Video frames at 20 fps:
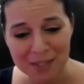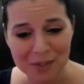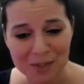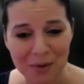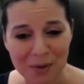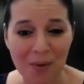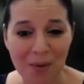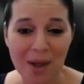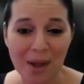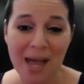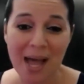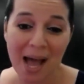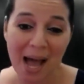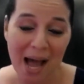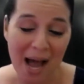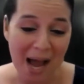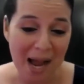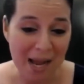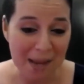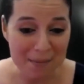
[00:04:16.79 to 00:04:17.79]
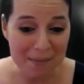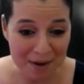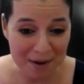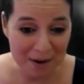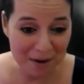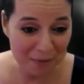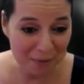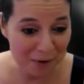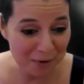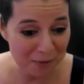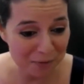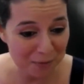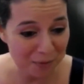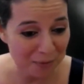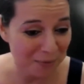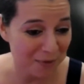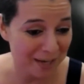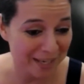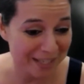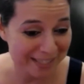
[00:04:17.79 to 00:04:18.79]
So I'm covering
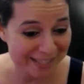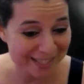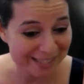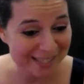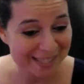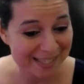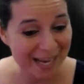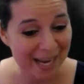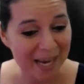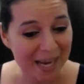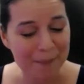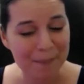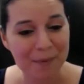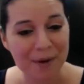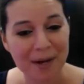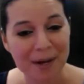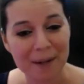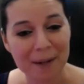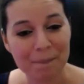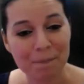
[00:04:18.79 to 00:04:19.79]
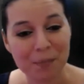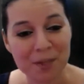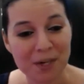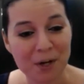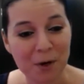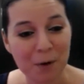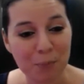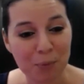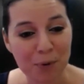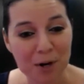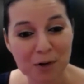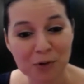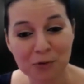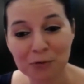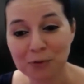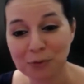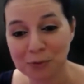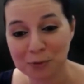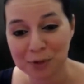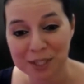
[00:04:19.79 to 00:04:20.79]
for Rich today, but, you know, prayers
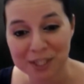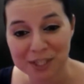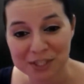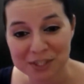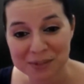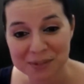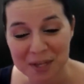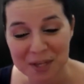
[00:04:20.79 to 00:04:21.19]
for Rich.